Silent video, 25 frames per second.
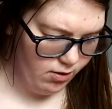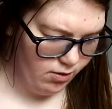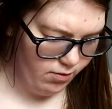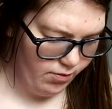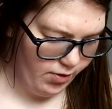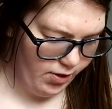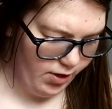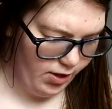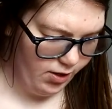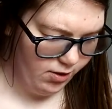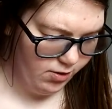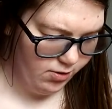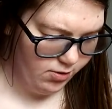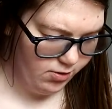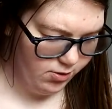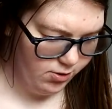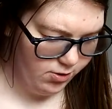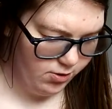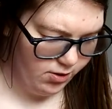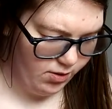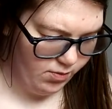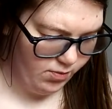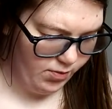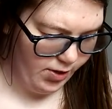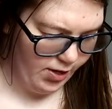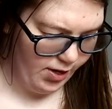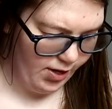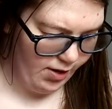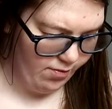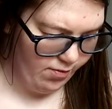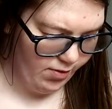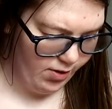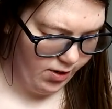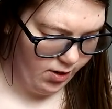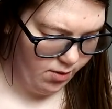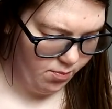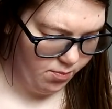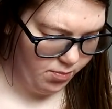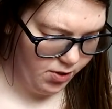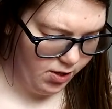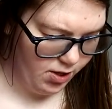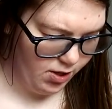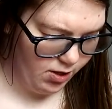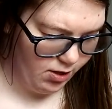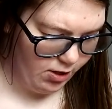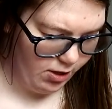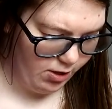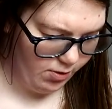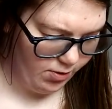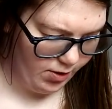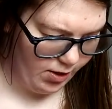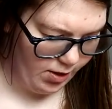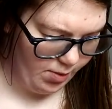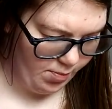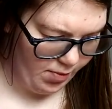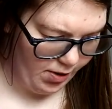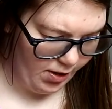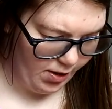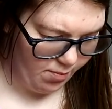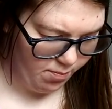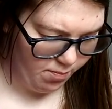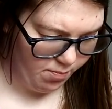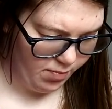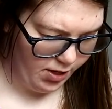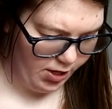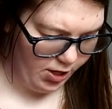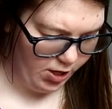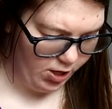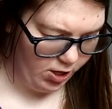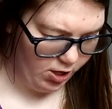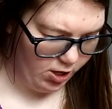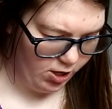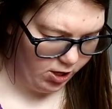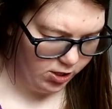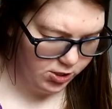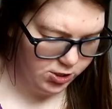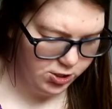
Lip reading: Right? So then we have that up here. We can make it bigger.